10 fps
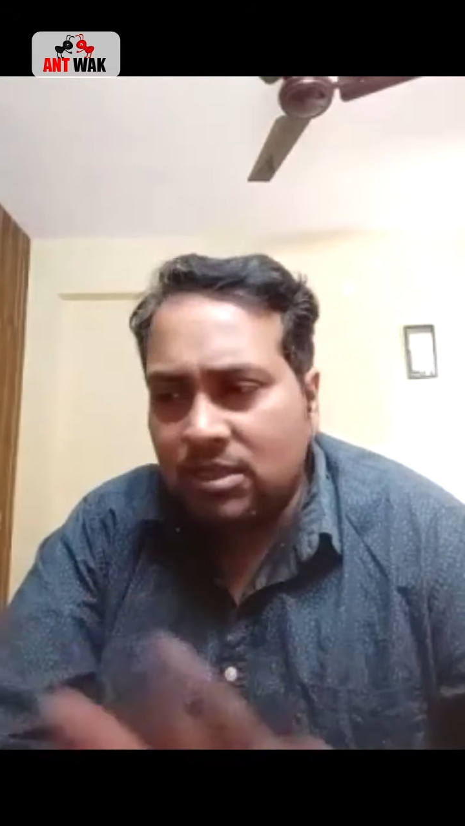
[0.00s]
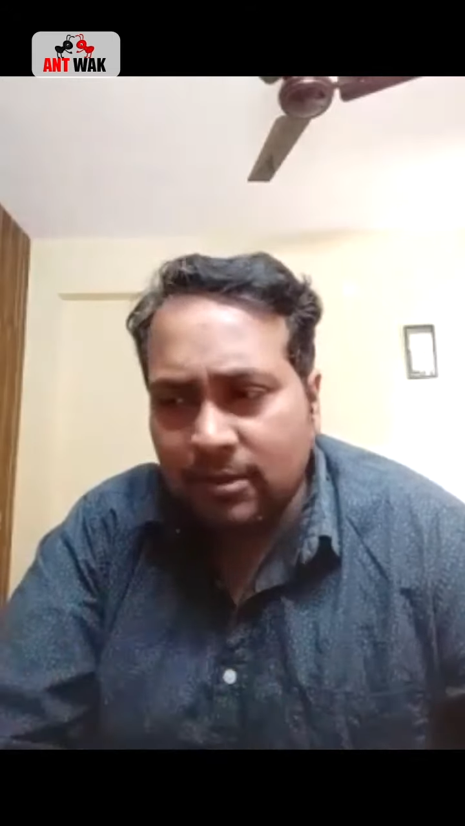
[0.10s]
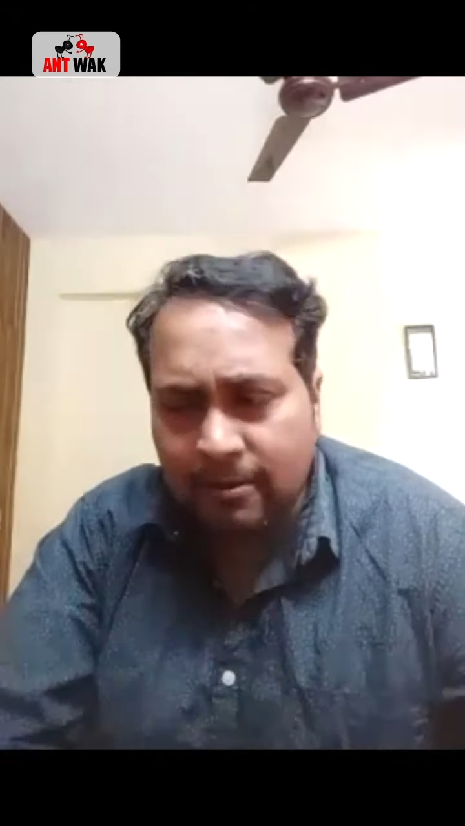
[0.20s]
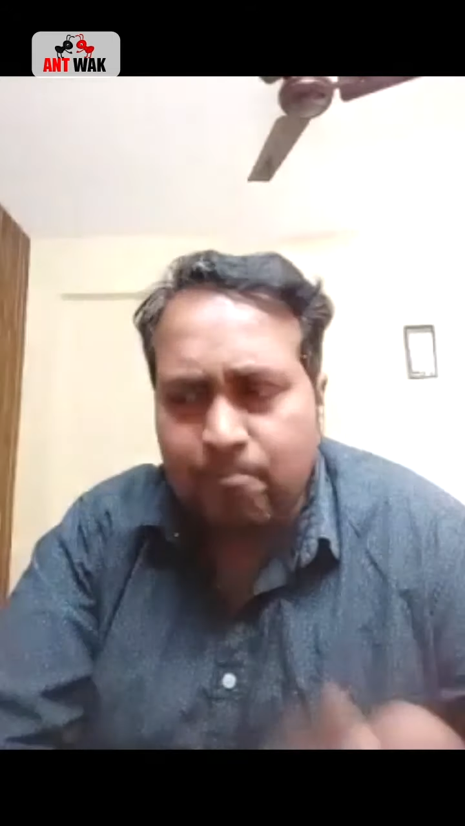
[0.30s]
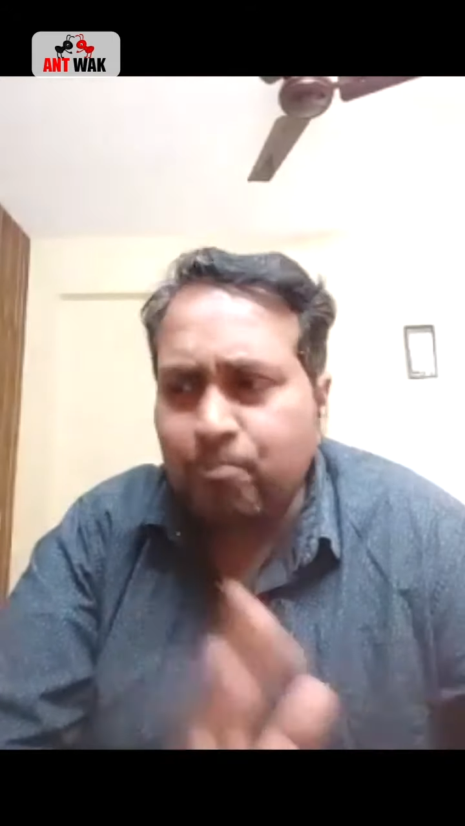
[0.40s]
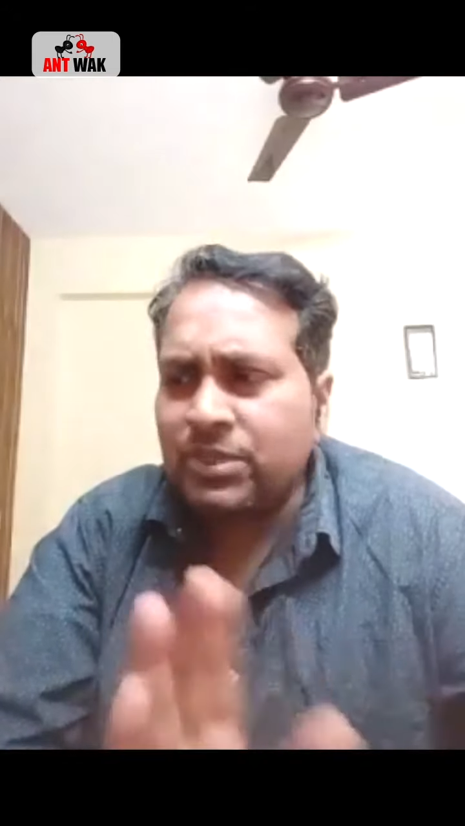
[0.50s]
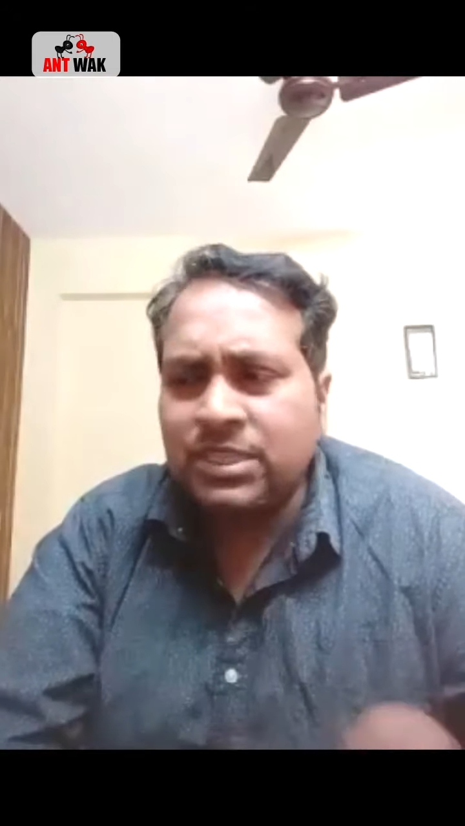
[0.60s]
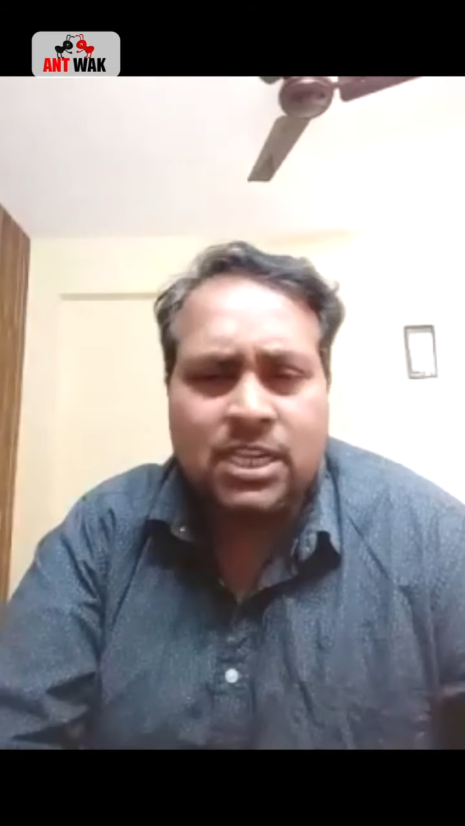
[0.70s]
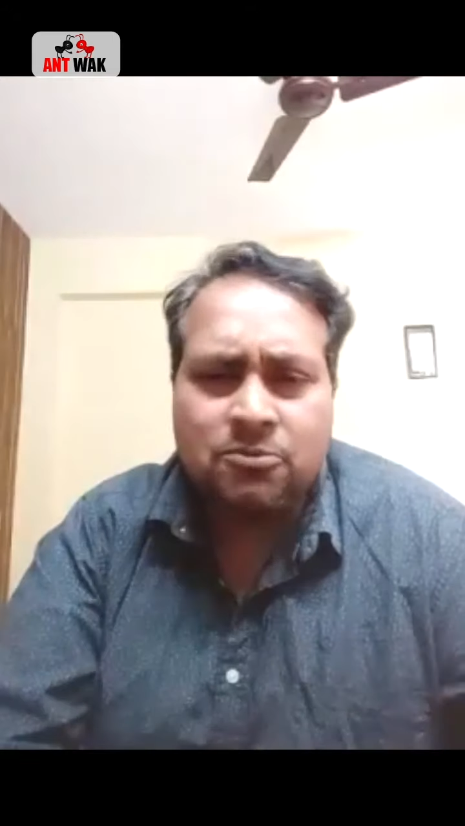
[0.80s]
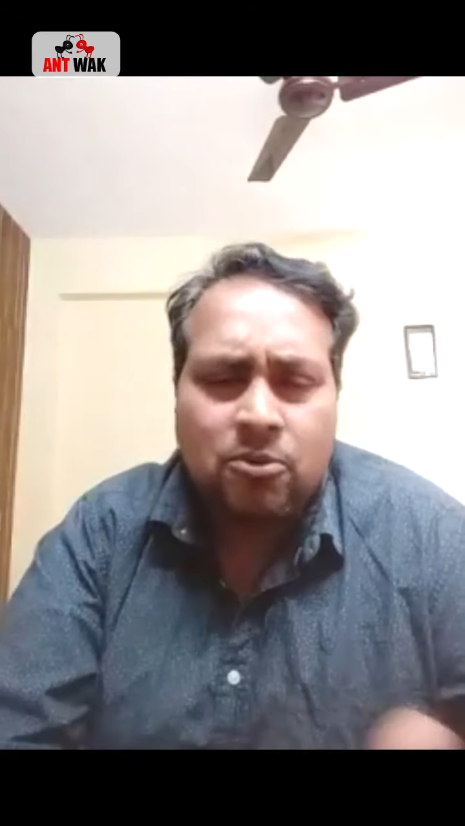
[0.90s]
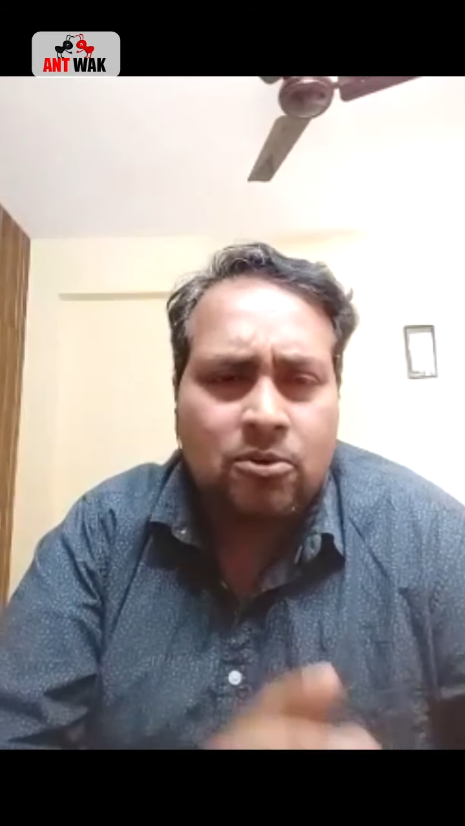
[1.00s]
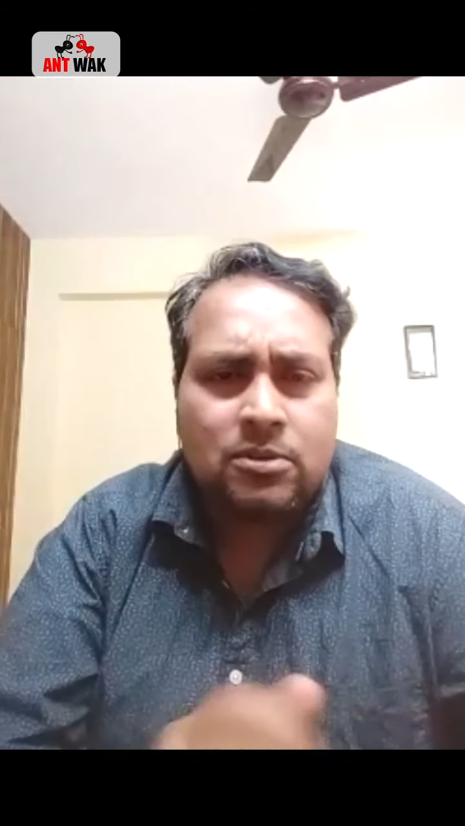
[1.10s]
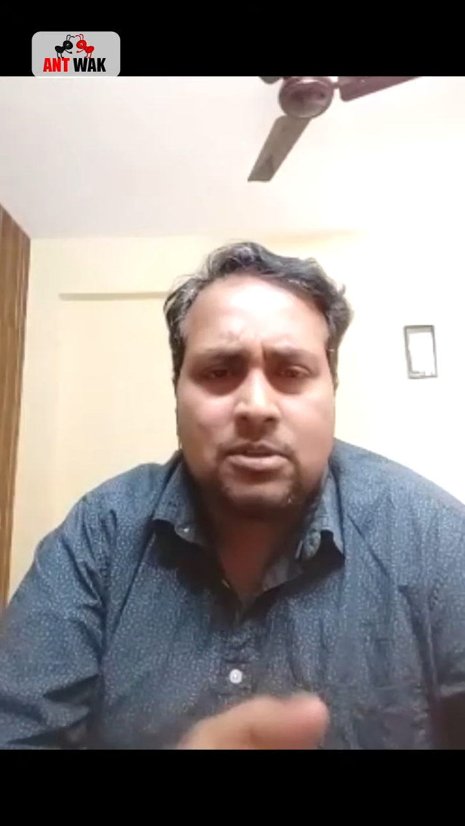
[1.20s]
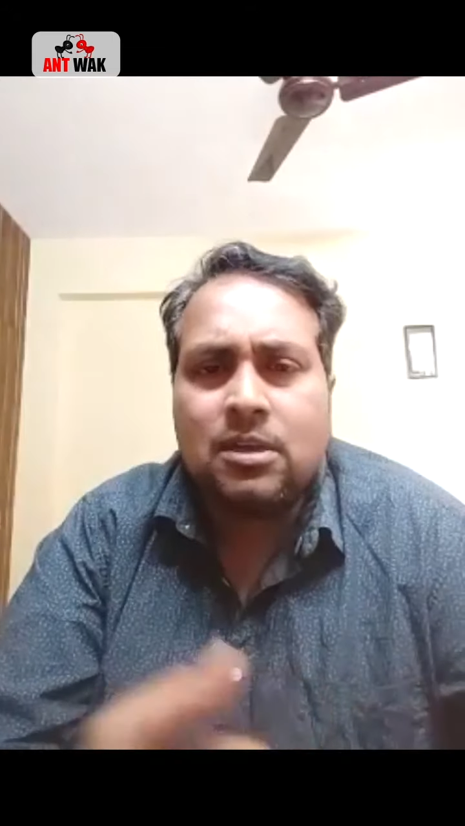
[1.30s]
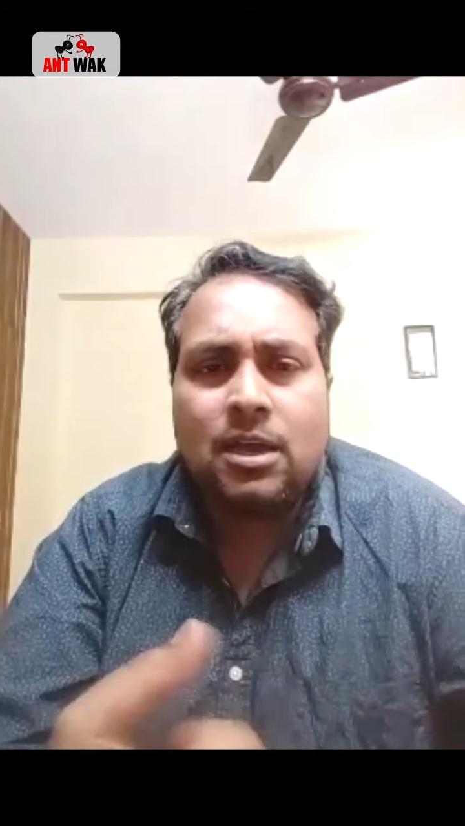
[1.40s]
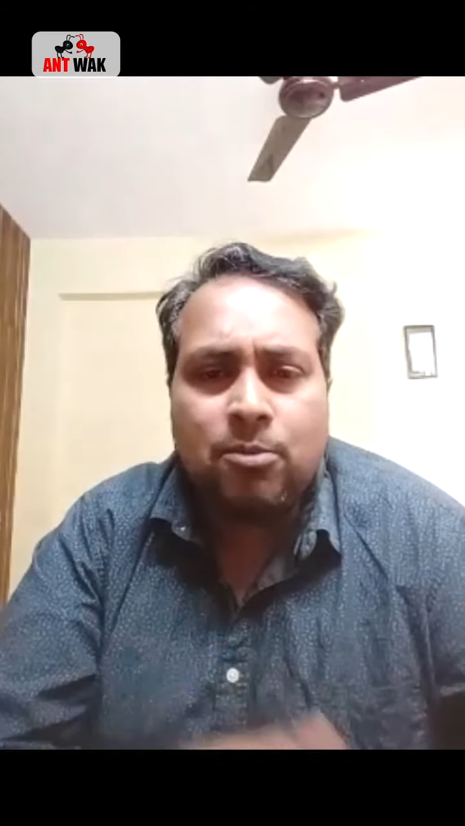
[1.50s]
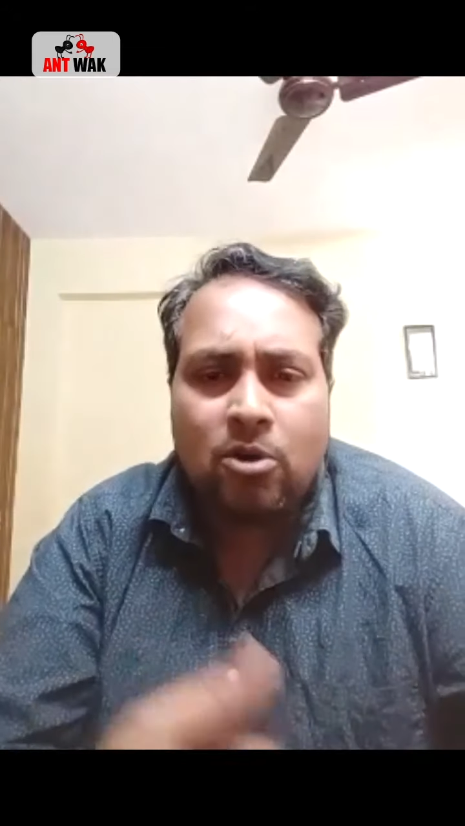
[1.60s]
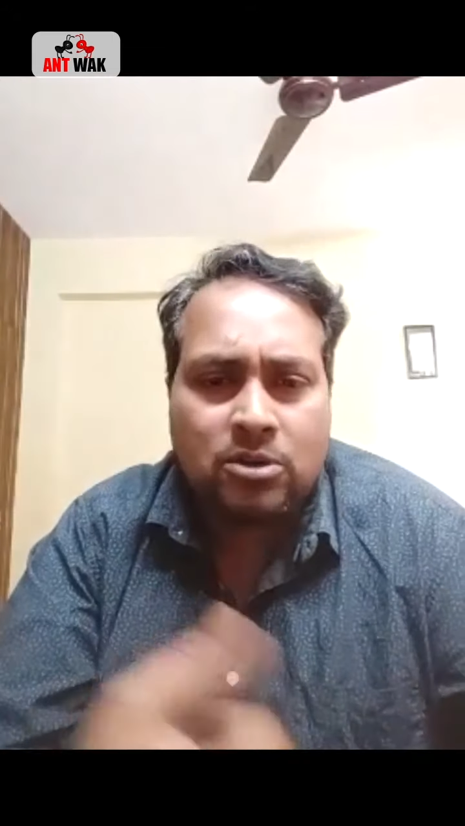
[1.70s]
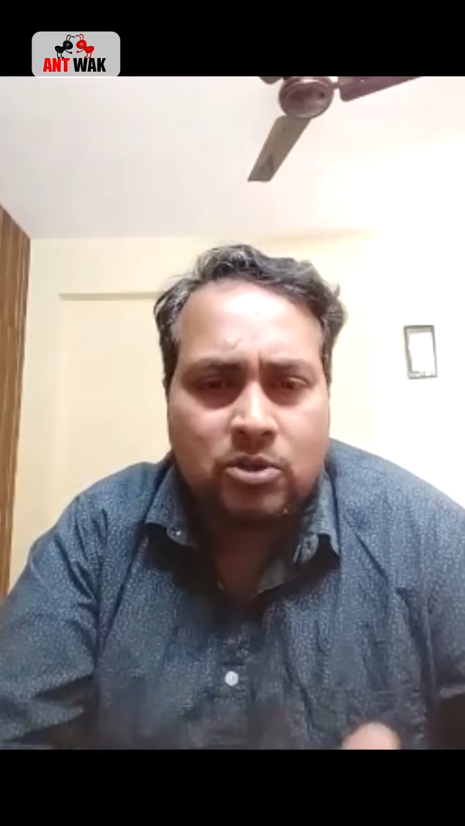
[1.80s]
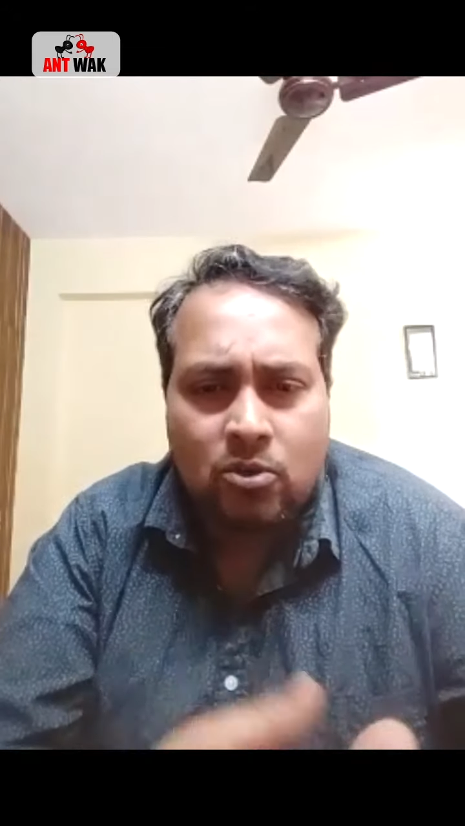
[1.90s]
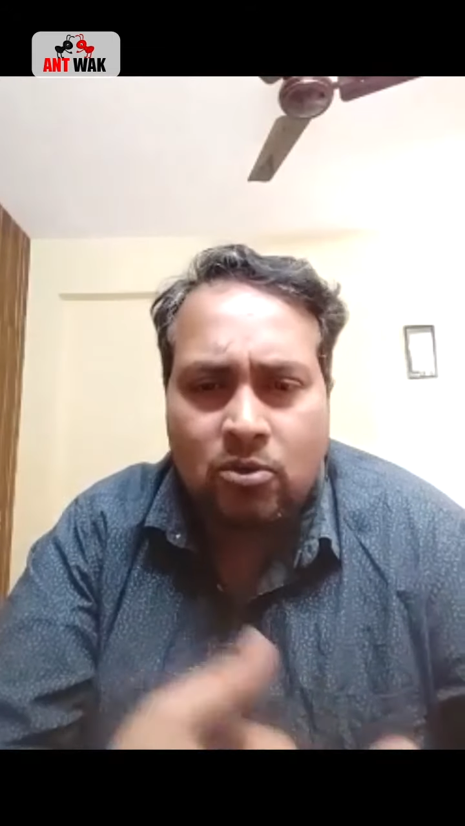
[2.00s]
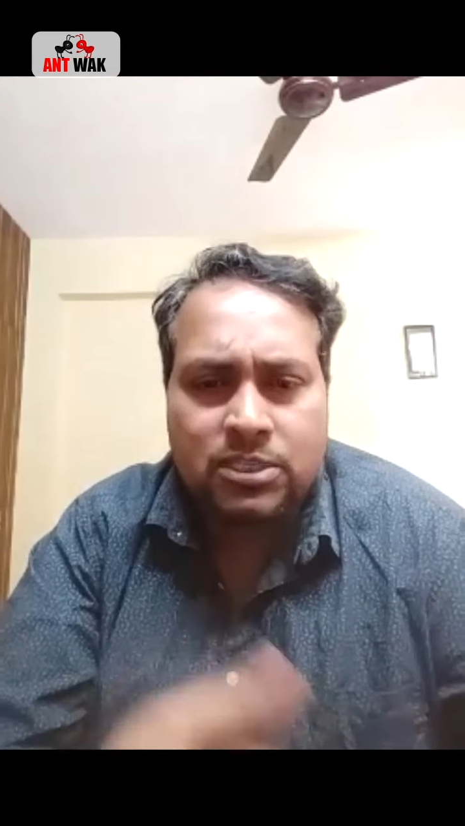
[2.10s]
Salesforce, HubSpot, Zoho, whichever